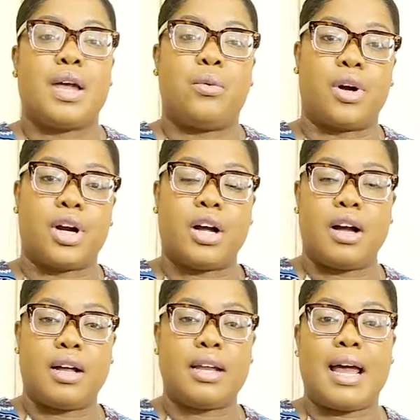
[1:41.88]
work
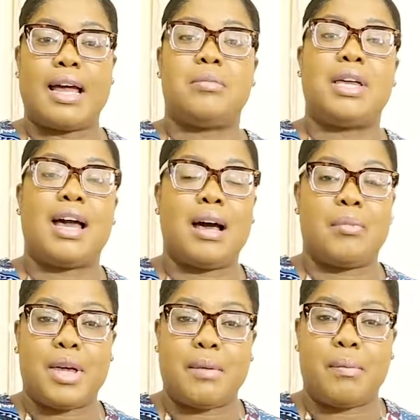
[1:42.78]
on and be
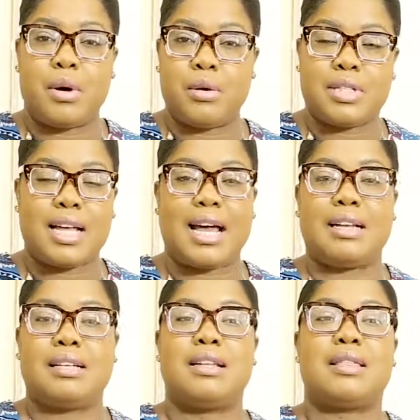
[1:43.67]
happy about,
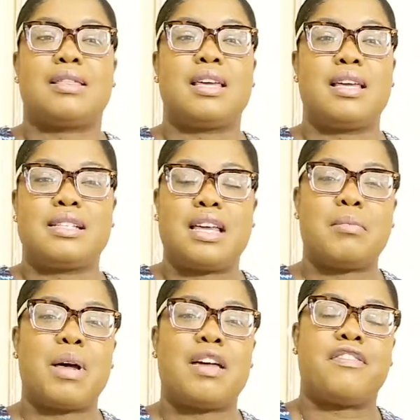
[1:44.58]
and the things
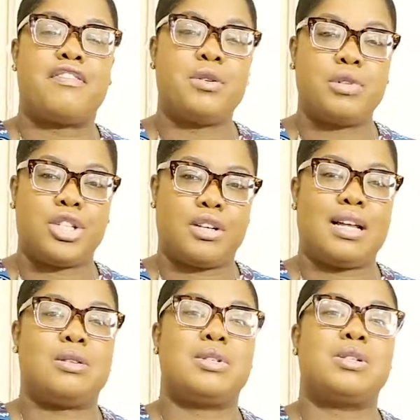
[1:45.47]
in my future
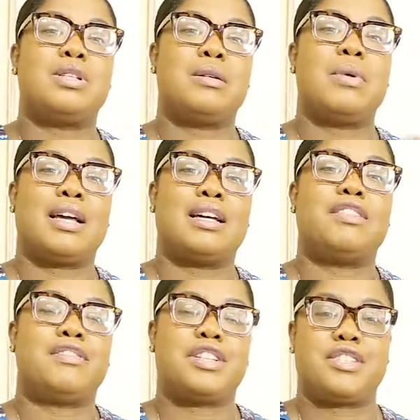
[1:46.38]
that is going to make a
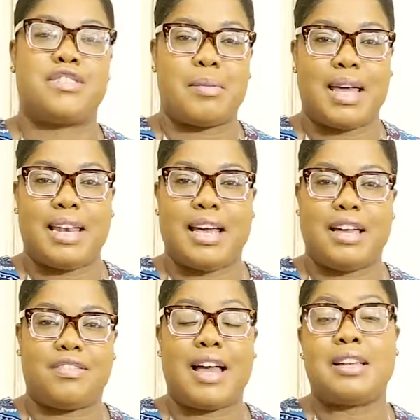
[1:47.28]
difference for my
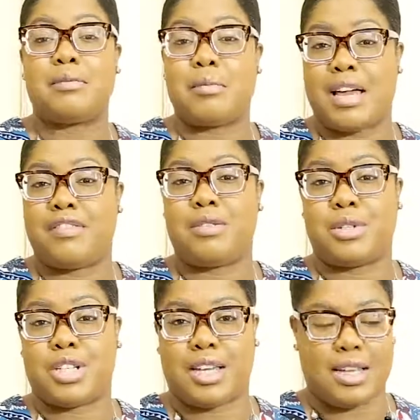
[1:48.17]
life and my
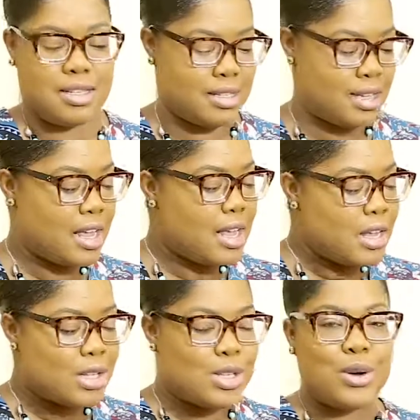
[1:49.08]
future
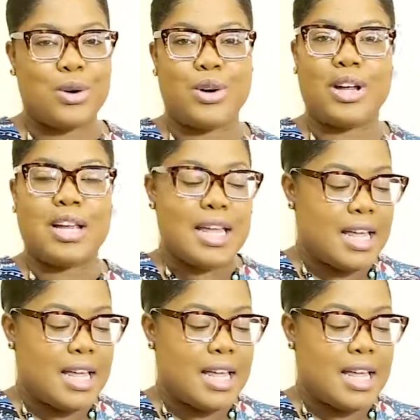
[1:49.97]
kids. So